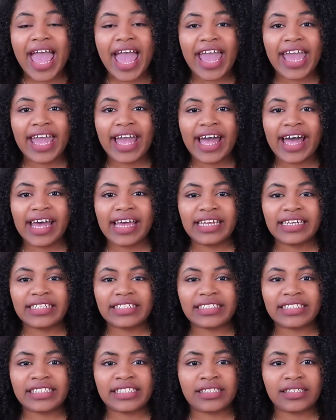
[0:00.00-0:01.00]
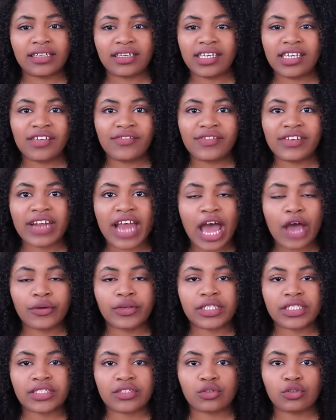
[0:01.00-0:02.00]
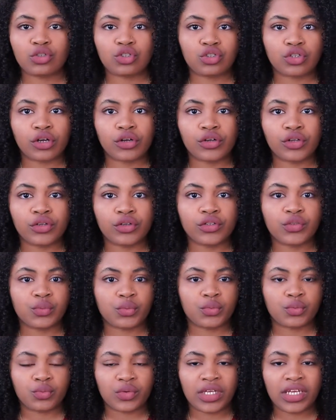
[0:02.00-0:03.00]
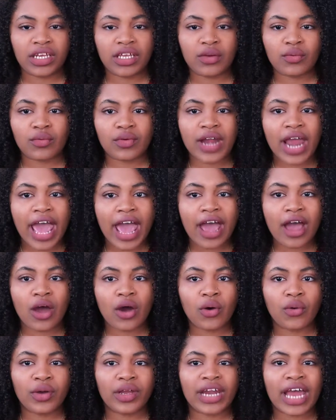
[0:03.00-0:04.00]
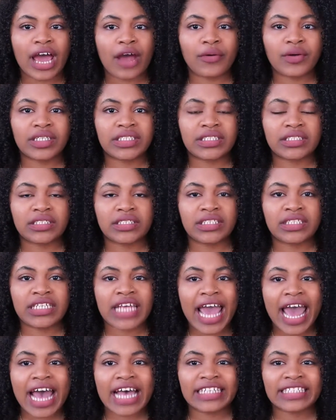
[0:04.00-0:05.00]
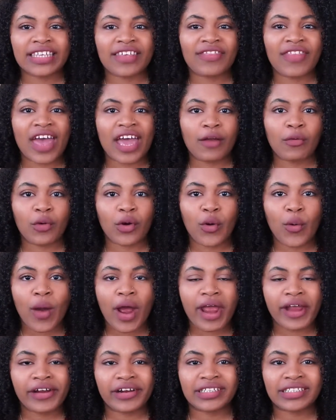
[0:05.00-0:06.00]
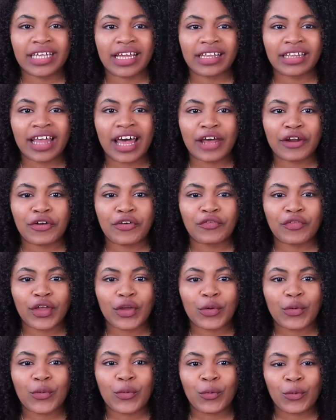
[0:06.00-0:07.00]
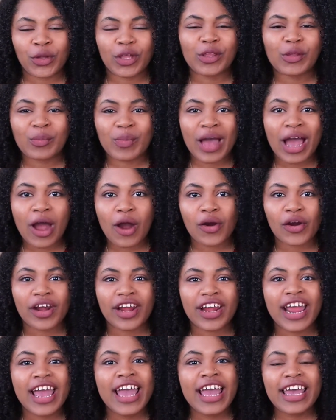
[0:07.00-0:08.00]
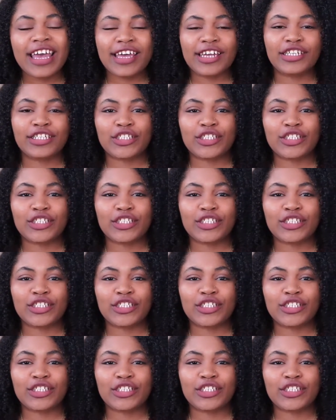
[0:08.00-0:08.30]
and even how he still struggles with reading now and how it's a task that requires a lot of like willpower and